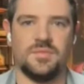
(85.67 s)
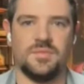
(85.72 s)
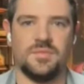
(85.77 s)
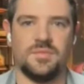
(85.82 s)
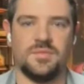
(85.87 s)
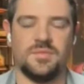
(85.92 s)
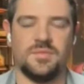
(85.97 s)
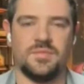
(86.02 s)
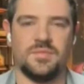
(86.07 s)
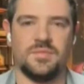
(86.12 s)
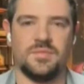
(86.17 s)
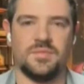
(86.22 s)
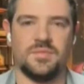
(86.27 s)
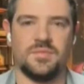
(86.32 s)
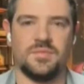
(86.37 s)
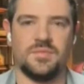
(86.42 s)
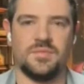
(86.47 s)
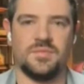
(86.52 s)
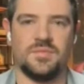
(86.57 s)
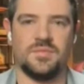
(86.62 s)

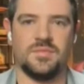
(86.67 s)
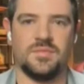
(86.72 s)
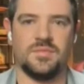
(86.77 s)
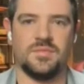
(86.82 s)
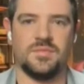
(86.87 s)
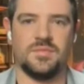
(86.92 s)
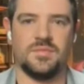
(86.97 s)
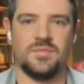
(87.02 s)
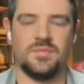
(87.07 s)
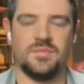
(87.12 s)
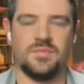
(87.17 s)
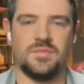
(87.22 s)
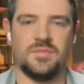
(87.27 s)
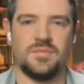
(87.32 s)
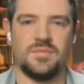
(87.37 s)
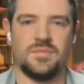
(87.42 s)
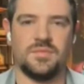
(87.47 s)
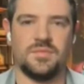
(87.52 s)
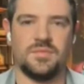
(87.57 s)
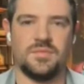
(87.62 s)

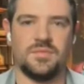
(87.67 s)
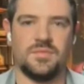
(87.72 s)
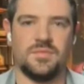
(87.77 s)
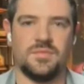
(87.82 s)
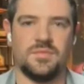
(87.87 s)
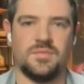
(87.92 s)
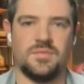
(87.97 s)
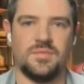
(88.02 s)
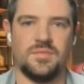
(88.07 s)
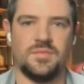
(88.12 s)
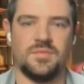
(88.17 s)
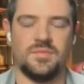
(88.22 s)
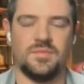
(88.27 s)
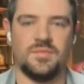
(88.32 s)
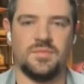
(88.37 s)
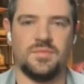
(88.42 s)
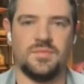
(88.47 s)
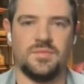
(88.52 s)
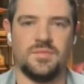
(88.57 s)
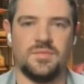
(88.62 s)

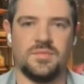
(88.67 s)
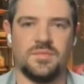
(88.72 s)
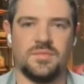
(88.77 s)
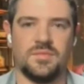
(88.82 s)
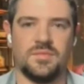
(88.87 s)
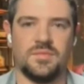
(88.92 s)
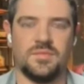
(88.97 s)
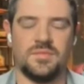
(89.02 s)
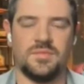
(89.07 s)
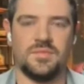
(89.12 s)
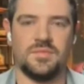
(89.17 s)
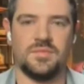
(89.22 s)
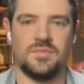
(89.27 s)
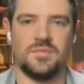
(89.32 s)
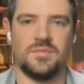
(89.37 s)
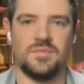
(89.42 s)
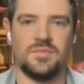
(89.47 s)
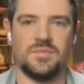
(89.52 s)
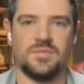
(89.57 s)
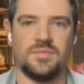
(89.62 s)

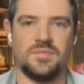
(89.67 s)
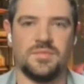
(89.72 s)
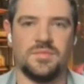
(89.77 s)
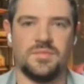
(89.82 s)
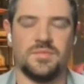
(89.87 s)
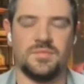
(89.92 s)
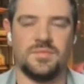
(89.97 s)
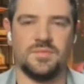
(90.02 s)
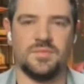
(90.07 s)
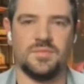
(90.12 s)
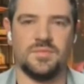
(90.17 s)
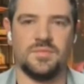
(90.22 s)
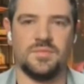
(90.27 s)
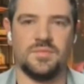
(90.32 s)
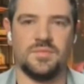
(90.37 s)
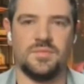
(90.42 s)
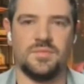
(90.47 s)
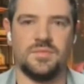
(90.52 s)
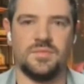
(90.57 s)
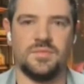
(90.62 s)
This person isn't speaking.